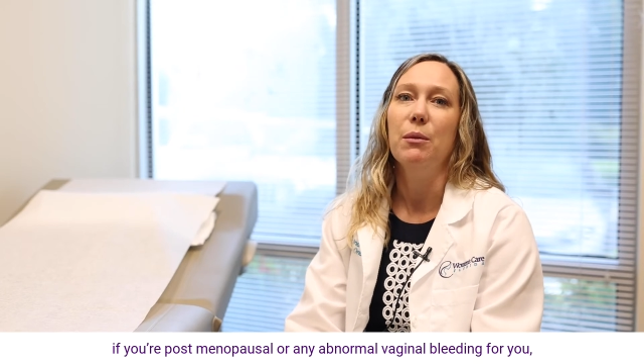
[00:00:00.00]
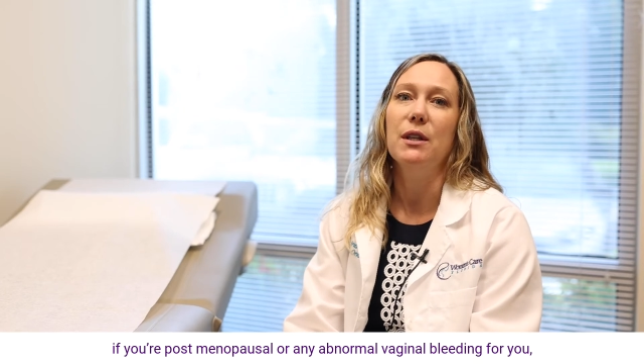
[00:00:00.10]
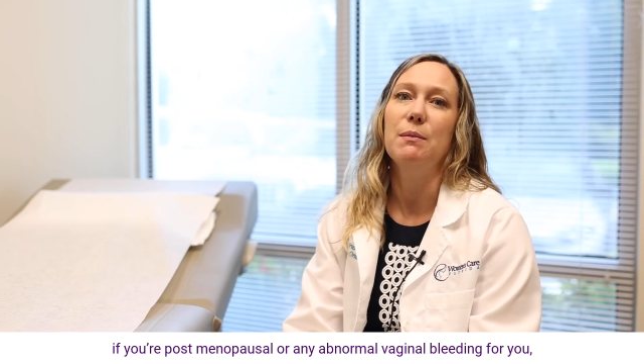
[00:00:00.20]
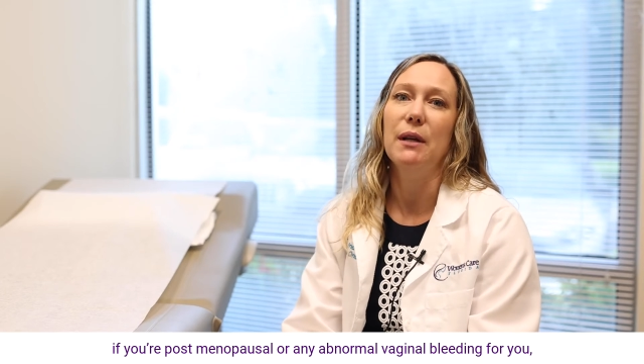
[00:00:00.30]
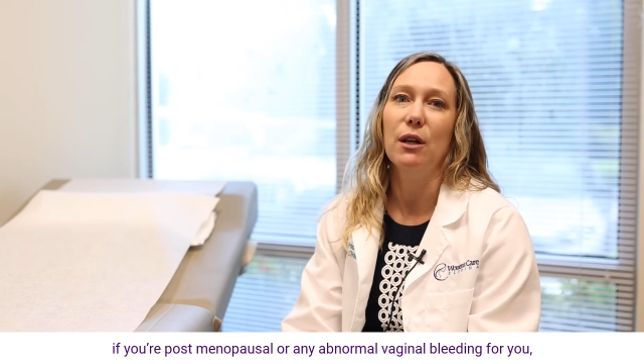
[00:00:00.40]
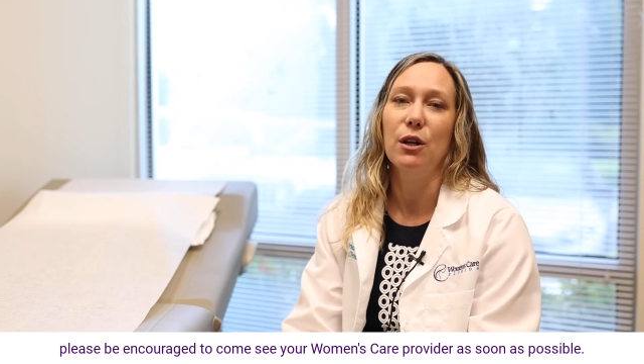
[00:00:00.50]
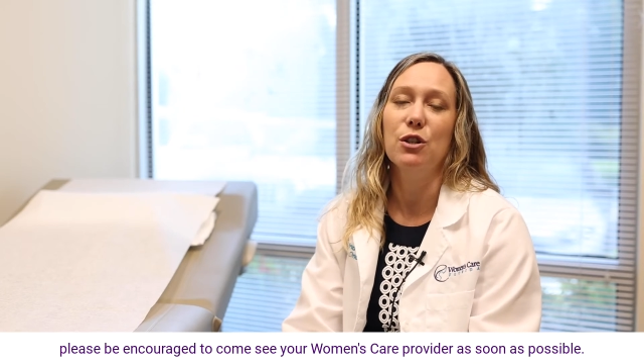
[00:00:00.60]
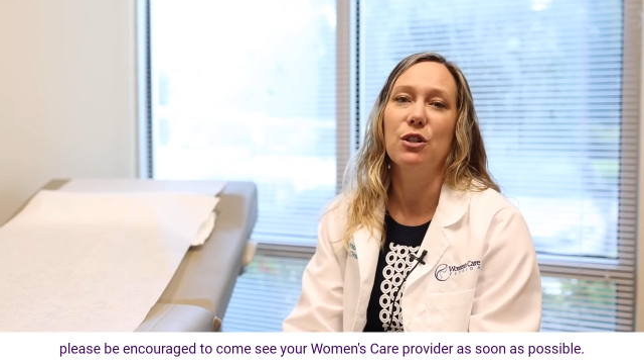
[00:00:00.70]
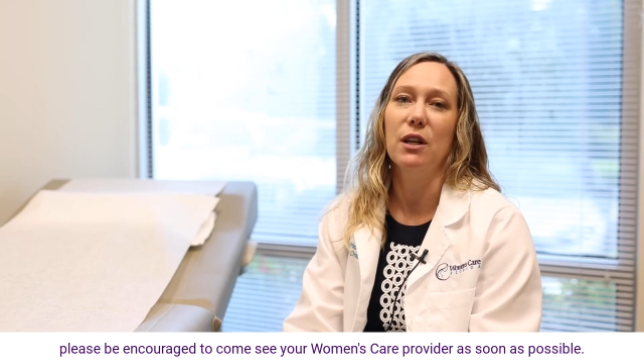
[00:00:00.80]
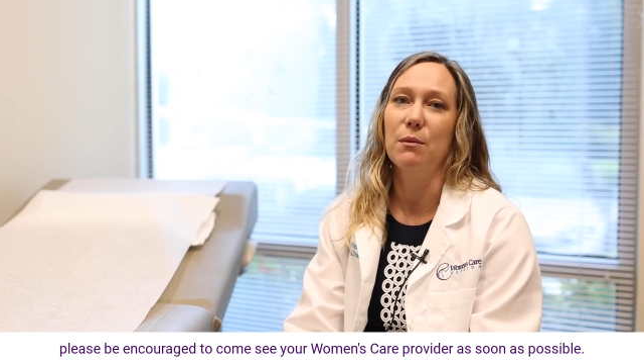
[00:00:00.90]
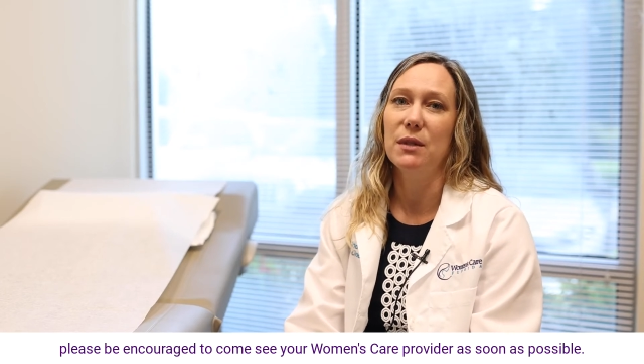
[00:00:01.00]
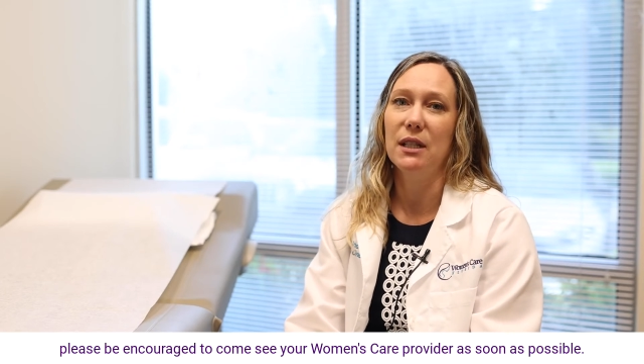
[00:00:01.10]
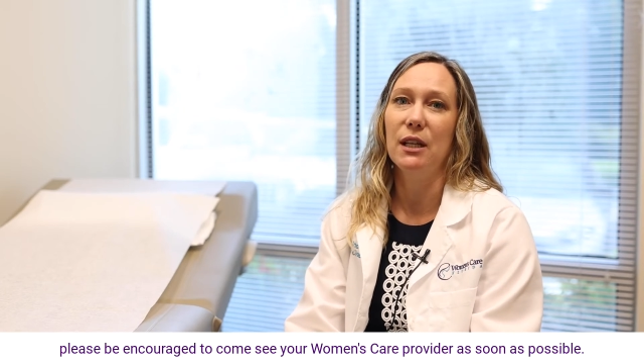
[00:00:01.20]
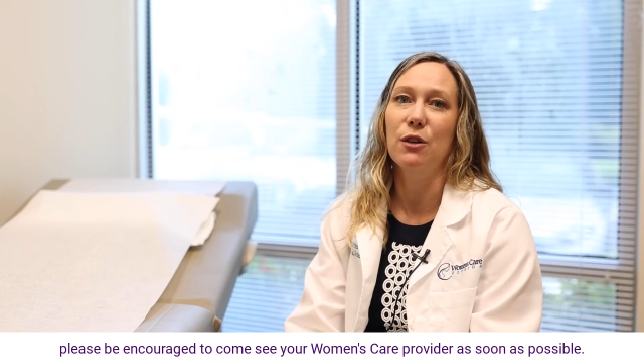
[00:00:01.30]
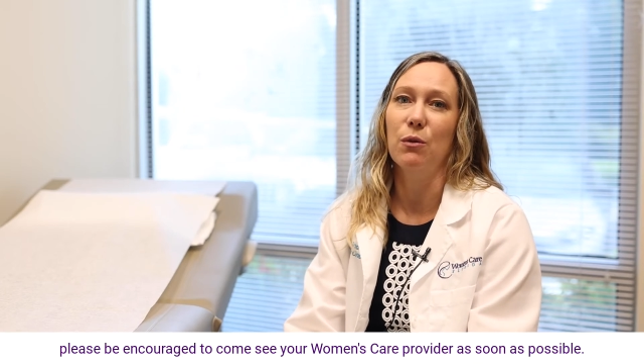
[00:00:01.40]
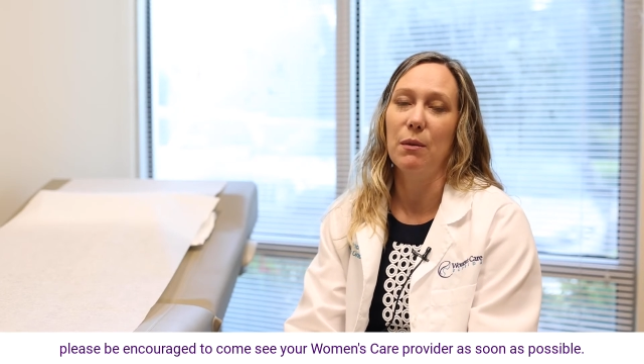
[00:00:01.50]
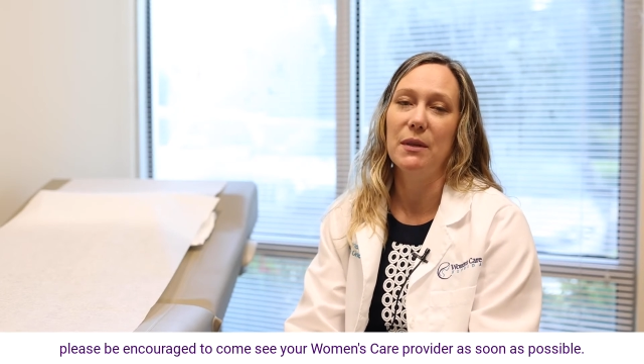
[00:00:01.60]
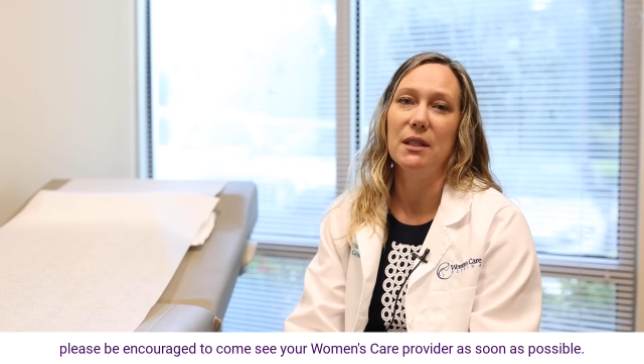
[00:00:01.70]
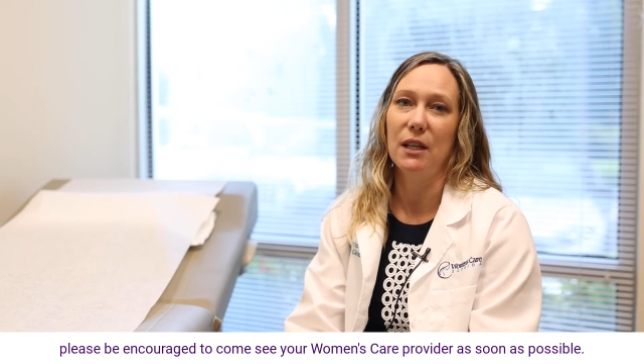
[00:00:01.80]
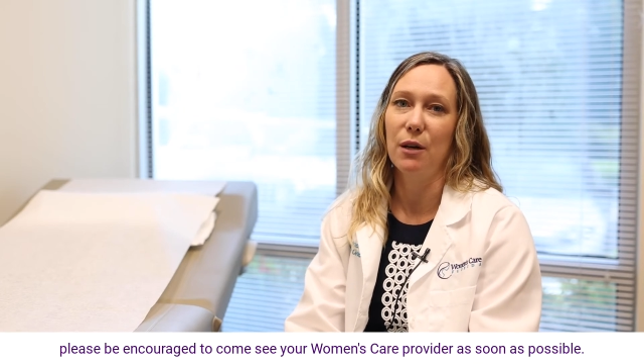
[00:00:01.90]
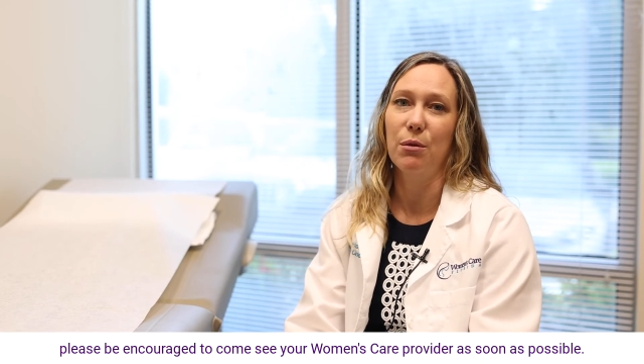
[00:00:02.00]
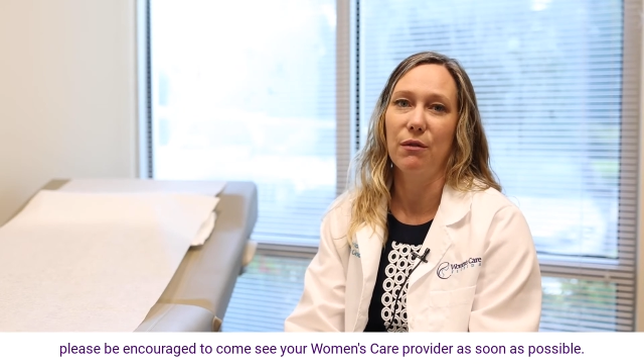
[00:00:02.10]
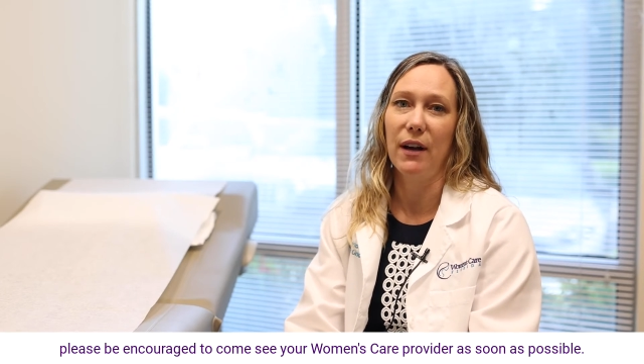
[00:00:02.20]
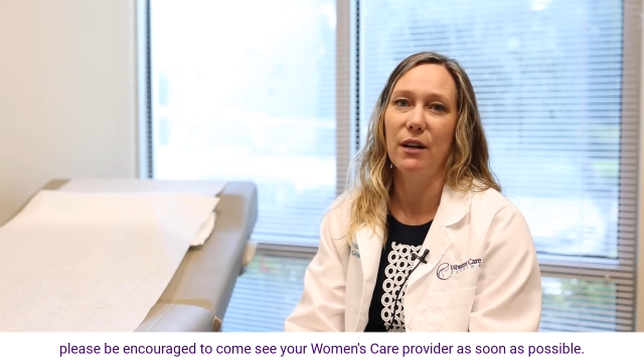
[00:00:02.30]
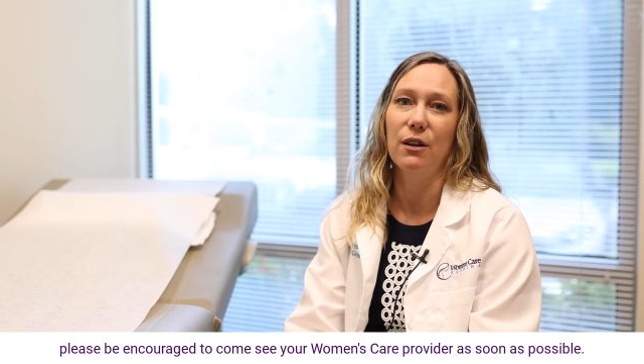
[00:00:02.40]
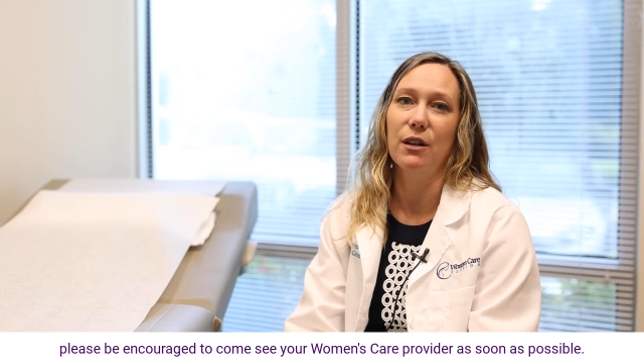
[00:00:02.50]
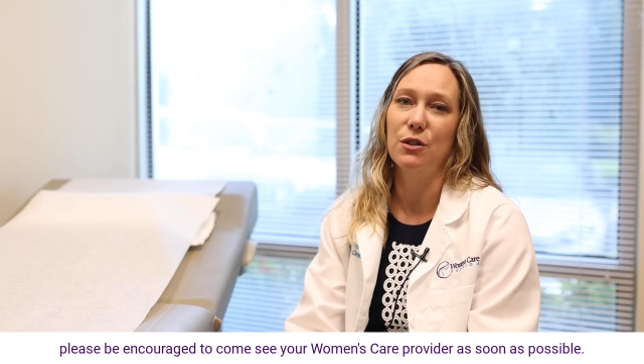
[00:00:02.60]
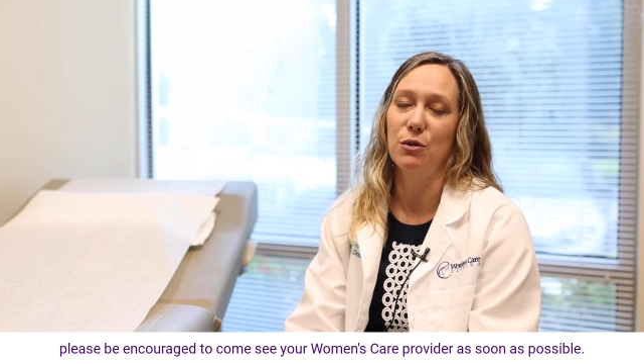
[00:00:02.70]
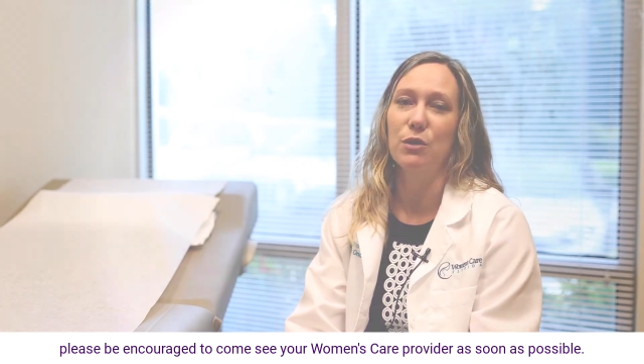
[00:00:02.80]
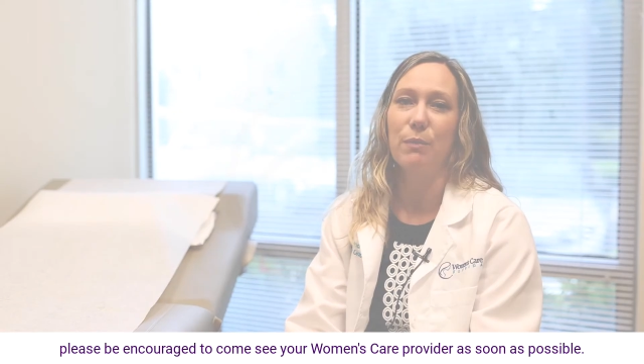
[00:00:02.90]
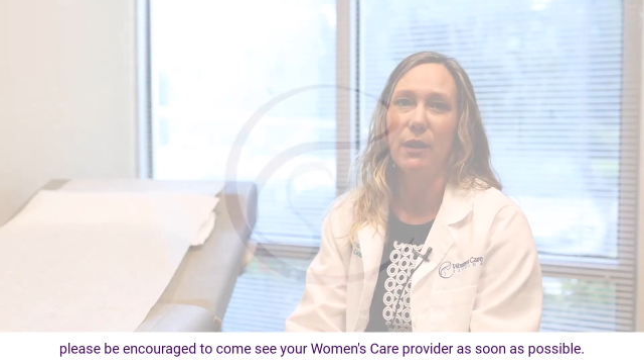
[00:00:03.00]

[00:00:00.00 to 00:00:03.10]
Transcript: please be encouraged to come see your women's care provider as soon as